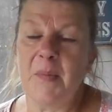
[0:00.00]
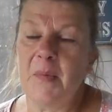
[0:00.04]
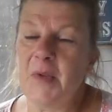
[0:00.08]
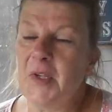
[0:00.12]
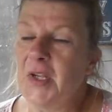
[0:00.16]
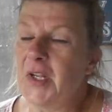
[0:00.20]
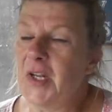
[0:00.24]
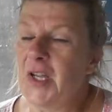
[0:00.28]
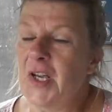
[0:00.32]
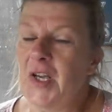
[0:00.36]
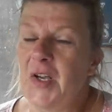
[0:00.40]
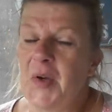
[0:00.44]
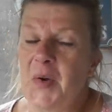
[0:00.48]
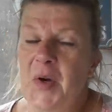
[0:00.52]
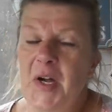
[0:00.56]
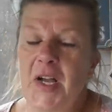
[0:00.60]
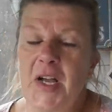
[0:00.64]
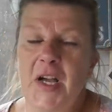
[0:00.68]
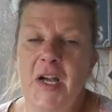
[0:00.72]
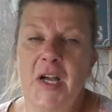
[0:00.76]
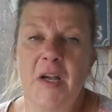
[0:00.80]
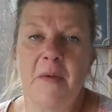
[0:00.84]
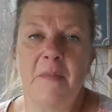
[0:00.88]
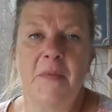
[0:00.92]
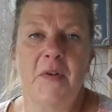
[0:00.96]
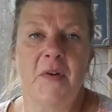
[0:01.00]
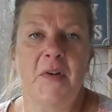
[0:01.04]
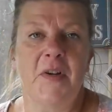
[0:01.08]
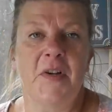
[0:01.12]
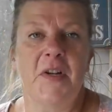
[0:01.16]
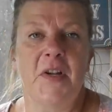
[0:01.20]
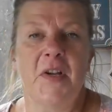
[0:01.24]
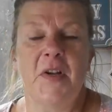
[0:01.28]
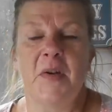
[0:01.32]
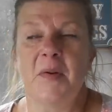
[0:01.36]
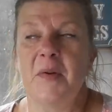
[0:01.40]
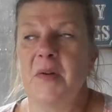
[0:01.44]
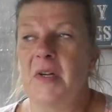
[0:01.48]
you know, I hope there are
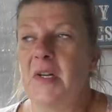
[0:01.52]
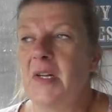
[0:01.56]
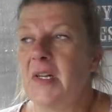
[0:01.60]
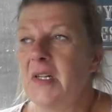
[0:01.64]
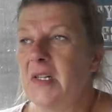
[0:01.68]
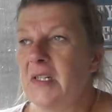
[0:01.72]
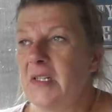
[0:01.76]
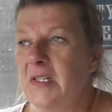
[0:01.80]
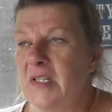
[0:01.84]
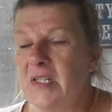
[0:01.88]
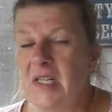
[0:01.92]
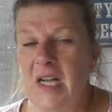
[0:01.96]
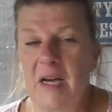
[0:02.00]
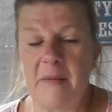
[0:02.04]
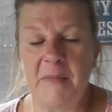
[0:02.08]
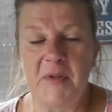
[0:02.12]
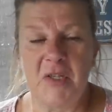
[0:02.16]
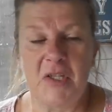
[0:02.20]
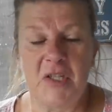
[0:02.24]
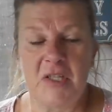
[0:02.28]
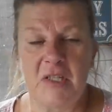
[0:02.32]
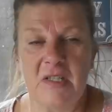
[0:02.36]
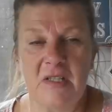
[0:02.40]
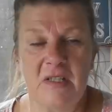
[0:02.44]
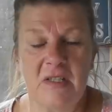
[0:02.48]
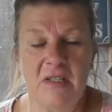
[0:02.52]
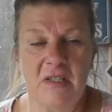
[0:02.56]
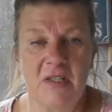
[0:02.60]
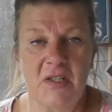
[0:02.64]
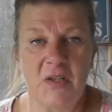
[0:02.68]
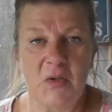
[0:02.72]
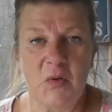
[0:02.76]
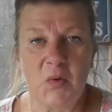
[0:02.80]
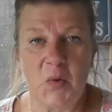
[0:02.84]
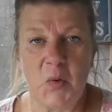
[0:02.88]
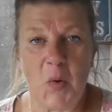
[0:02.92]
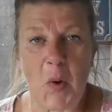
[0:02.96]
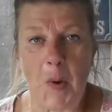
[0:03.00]
no damages to
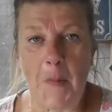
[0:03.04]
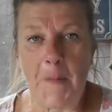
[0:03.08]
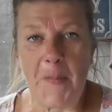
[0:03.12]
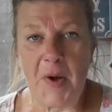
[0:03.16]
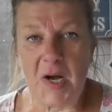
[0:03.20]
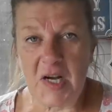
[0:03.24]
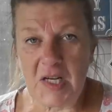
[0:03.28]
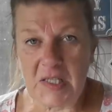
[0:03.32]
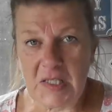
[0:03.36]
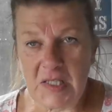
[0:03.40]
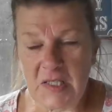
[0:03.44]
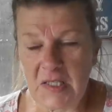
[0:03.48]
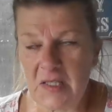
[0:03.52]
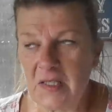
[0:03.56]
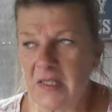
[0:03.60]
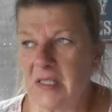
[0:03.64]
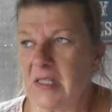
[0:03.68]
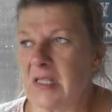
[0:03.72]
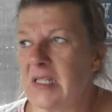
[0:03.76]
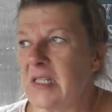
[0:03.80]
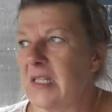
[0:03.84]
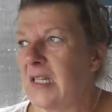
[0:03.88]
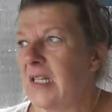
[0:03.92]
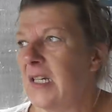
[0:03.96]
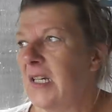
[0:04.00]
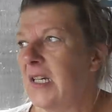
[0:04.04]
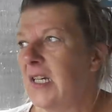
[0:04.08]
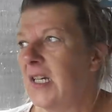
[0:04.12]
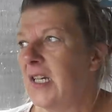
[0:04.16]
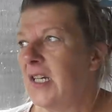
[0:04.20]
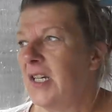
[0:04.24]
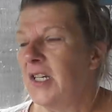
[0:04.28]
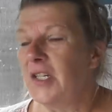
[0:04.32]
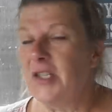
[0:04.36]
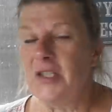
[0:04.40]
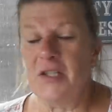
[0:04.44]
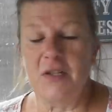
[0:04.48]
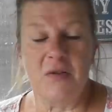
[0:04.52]
your persons,
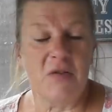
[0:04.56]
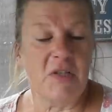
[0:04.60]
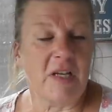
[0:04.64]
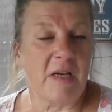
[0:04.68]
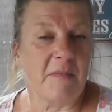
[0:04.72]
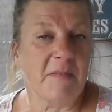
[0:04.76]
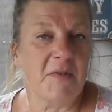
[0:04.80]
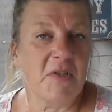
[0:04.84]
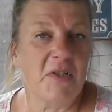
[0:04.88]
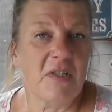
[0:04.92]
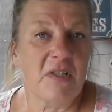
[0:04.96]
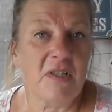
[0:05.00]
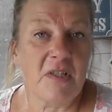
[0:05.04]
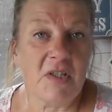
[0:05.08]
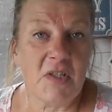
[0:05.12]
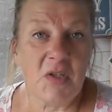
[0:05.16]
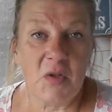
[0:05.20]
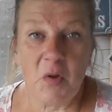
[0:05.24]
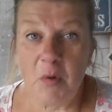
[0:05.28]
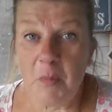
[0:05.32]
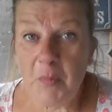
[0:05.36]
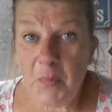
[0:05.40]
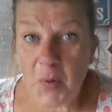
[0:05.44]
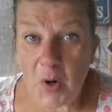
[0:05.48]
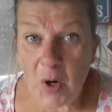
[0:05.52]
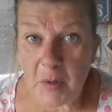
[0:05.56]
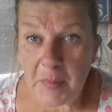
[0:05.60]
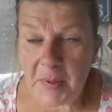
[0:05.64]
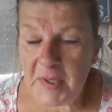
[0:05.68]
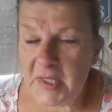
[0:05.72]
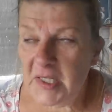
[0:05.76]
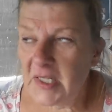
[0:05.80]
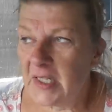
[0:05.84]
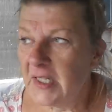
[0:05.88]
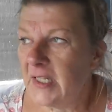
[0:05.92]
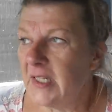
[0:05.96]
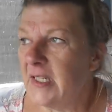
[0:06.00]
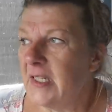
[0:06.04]
no damages to your
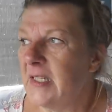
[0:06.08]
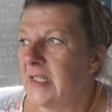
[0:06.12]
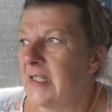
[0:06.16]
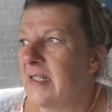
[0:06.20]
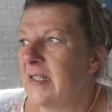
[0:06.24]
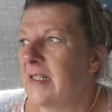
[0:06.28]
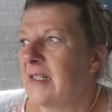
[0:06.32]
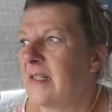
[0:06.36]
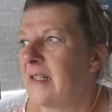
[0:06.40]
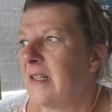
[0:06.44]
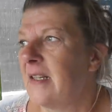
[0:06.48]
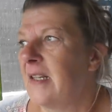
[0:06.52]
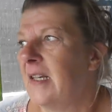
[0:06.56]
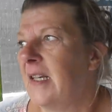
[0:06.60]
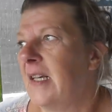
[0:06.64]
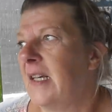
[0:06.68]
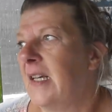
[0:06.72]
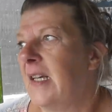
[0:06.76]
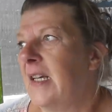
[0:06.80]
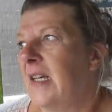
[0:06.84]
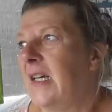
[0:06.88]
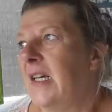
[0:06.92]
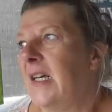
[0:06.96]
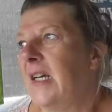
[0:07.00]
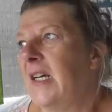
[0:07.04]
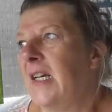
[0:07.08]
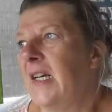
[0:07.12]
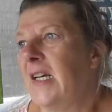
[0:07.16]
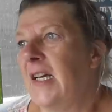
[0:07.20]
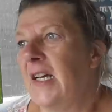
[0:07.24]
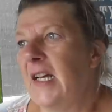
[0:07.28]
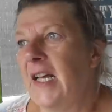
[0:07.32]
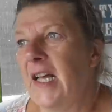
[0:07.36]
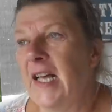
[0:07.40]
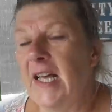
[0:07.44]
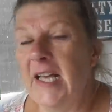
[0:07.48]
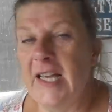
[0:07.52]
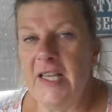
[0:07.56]
properties,
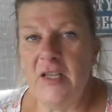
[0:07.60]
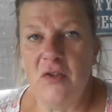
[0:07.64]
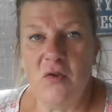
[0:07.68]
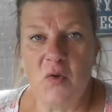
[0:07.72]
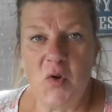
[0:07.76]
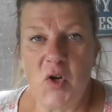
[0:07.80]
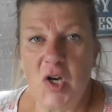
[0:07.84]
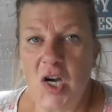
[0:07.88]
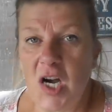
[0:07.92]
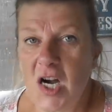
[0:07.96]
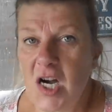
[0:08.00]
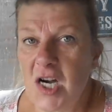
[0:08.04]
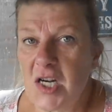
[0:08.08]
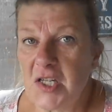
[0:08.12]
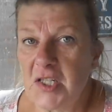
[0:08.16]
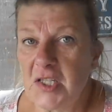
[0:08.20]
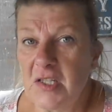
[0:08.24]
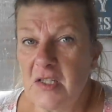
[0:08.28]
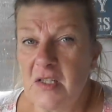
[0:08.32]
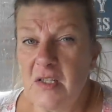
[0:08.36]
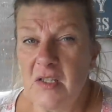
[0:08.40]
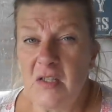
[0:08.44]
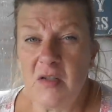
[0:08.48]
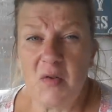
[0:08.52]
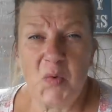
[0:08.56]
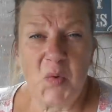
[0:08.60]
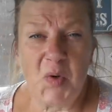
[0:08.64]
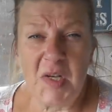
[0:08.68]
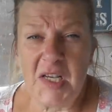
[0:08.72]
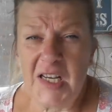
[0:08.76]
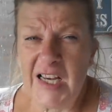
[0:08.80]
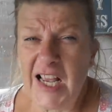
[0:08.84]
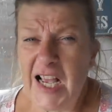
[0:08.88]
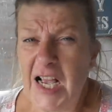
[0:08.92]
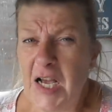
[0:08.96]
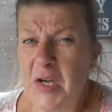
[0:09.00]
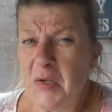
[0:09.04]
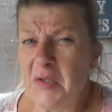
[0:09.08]
in your gardens,
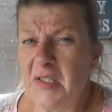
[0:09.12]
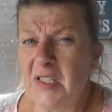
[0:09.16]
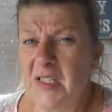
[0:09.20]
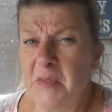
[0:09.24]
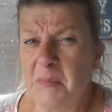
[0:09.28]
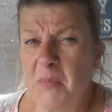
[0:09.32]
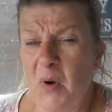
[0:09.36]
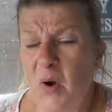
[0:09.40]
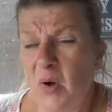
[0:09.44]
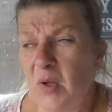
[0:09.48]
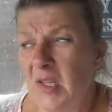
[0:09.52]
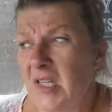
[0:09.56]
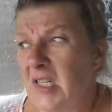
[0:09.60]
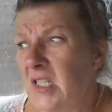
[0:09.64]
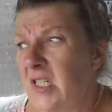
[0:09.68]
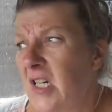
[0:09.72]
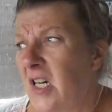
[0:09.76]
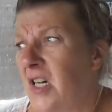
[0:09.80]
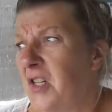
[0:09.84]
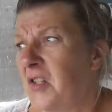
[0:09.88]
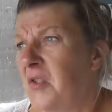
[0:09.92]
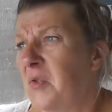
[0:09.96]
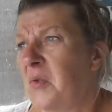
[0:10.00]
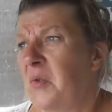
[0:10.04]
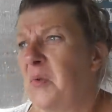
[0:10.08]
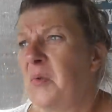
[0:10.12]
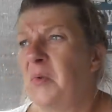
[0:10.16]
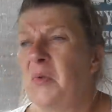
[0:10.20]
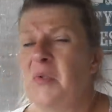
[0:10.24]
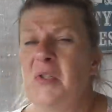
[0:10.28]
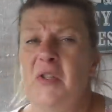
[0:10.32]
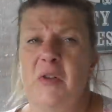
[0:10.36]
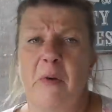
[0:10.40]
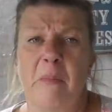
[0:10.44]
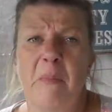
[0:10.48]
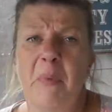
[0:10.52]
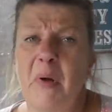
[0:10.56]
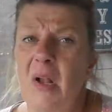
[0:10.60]
greenhouses, polytunnels,
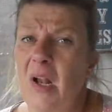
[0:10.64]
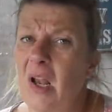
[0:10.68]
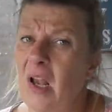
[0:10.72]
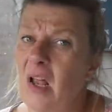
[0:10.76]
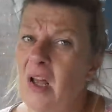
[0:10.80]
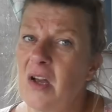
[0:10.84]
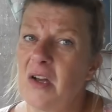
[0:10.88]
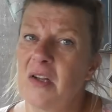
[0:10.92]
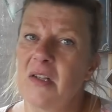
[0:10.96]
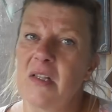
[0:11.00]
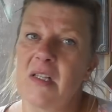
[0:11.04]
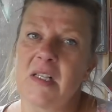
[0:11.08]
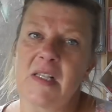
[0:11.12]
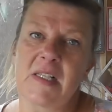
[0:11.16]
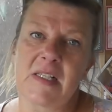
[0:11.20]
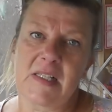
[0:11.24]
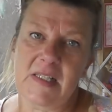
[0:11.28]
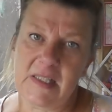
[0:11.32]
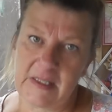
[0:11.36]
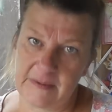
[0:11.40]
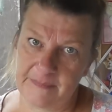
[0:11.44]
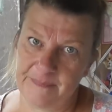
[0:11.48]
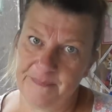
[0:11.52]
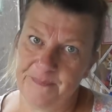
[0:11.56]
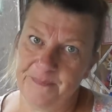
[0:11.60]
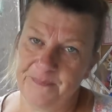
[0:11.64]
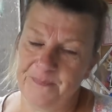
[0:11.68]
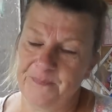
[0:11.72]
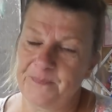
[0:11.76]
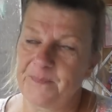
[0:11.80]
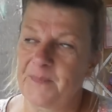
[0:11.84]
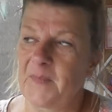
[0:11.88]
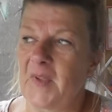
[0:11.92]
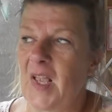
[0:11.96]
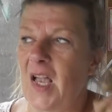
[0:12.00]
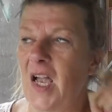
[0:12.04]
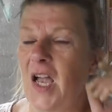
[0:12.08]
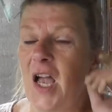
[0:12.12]
your plants.
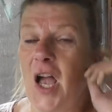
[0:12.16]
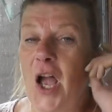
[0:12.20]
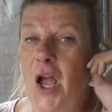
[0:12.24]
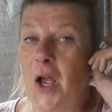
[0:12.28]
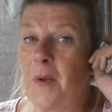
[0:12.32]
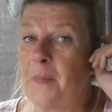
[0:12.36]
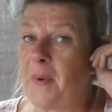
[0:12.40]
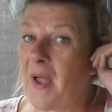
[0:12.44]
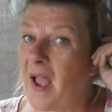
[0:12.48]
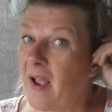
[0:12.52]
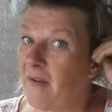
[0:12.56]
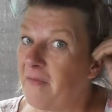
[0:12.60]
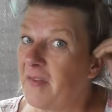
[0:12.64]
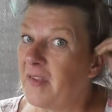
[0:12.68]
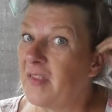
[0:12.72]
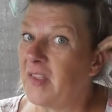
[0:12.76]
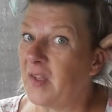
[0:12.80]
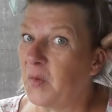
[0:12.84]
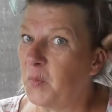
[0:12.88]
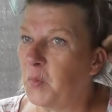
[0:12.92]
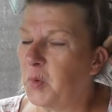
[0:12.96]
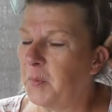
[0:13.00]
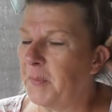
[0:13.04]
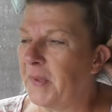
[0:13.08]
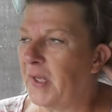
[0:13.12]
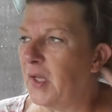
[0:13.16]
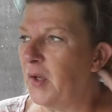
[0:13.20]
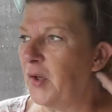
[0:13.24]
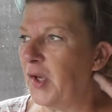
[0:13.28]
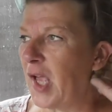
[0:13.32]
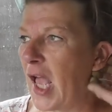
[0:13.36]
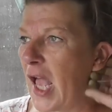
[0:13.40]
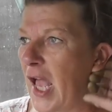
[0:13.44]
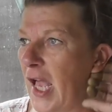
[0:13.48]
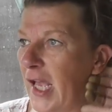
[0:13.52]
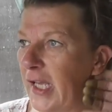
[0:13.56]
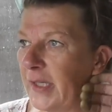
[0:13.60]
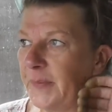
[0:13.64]
I hope everything will be
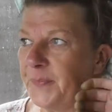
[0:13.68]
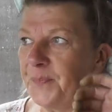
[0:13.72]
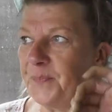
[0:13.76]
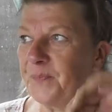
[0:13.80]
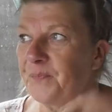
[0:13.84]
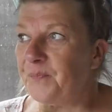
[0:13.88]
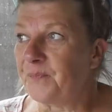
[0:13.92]
okay.